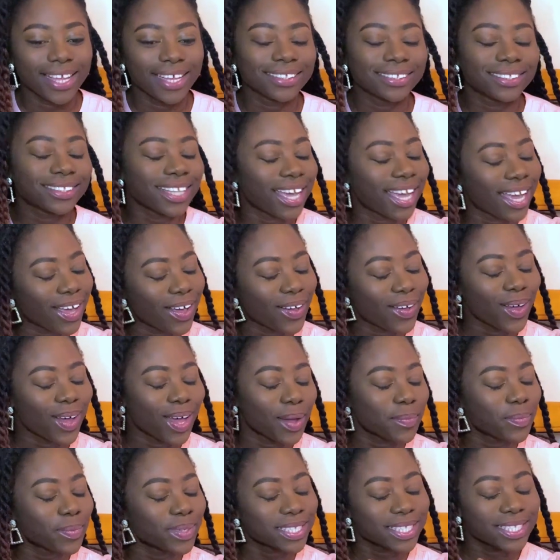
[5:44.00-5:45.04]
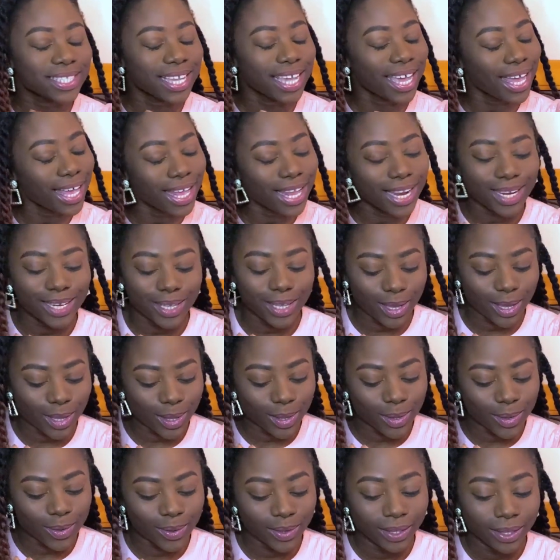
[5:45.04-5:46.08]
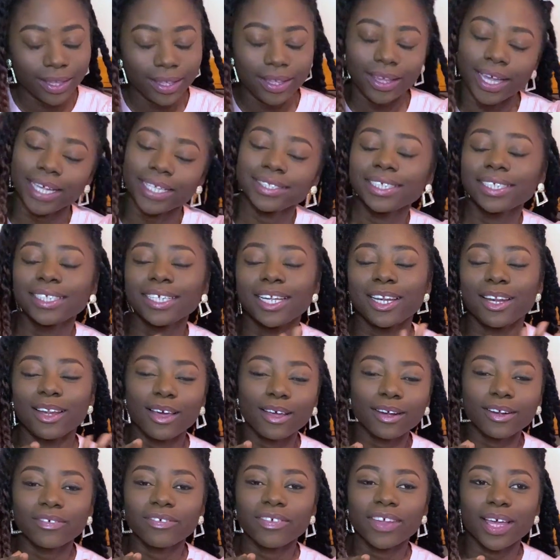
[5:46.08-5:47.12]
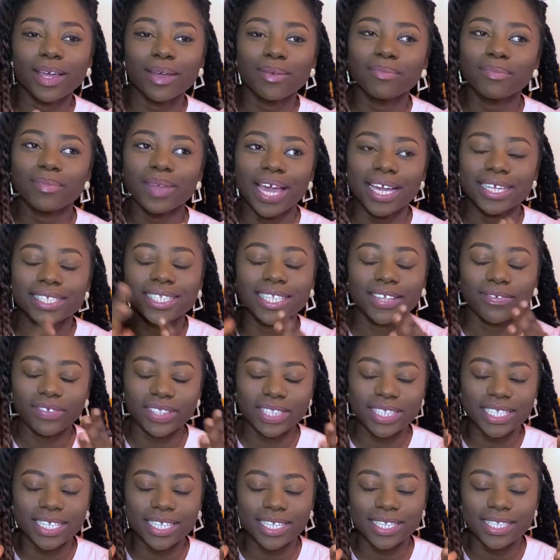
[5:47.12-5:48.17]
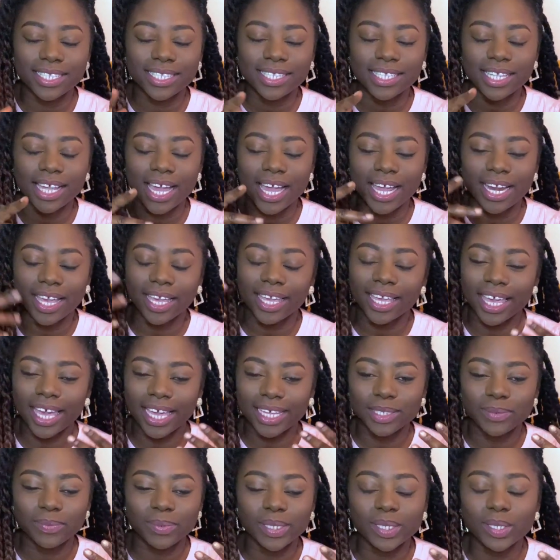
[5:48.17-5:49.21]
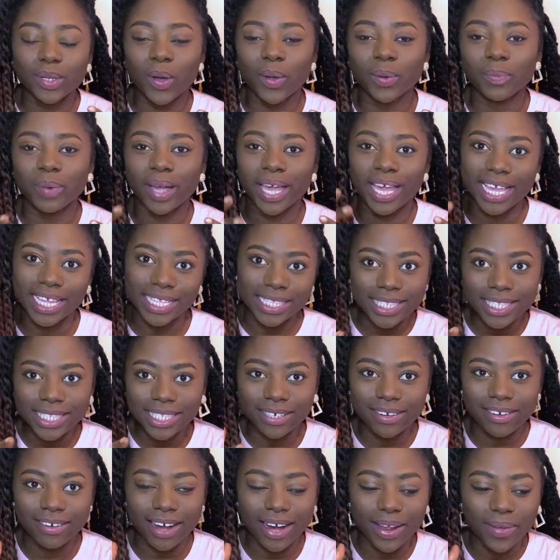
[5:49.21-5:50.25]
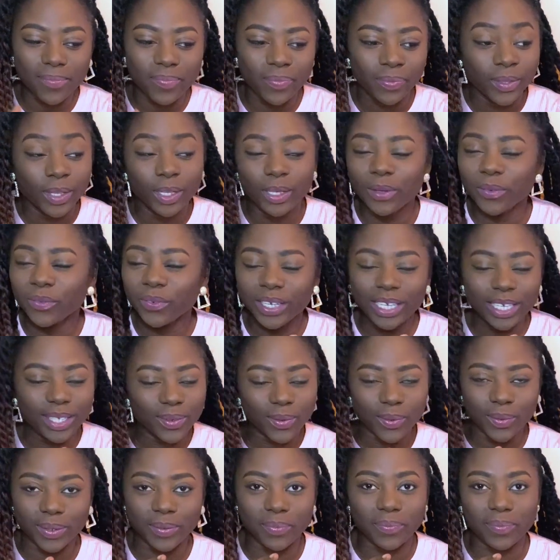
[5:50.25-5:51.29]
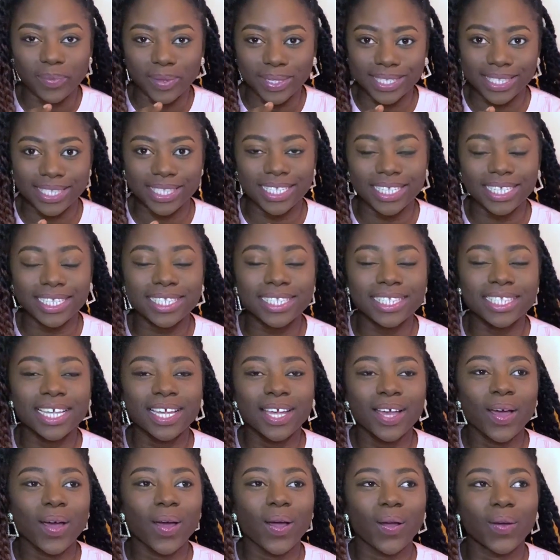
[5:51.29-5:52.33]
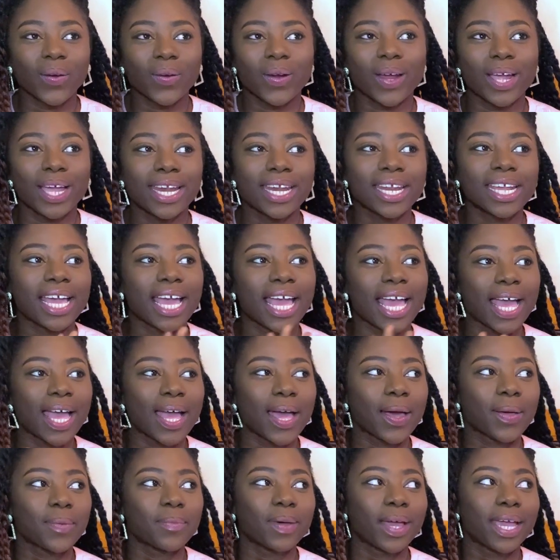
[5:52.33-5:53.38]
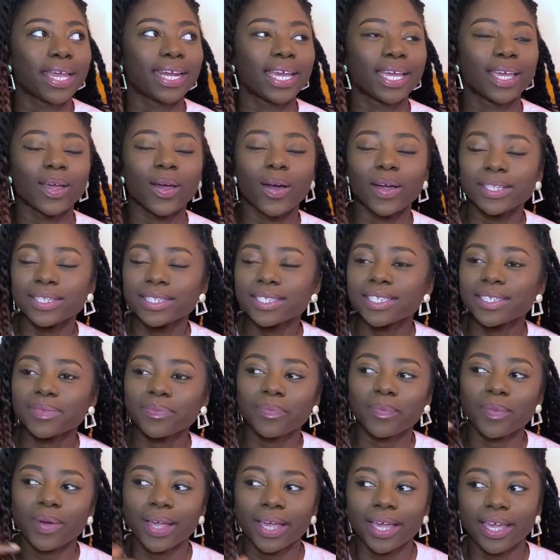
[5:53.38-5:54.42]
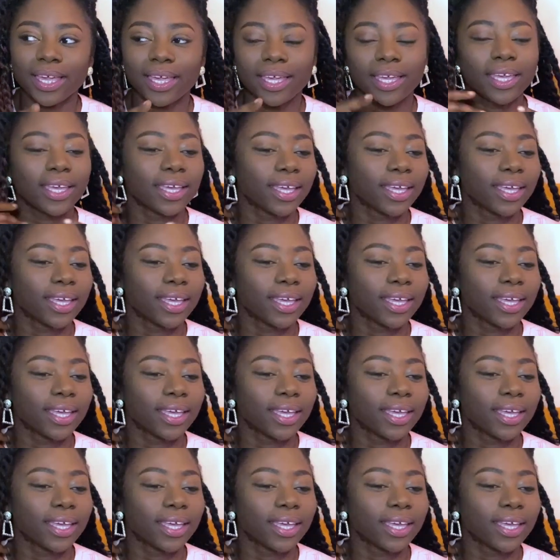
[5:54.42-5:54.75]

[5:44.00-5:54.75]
Now, I must tell you, I did a lot of activities and engagement on my Instagram. You really don't want to miss this, all right? And I got my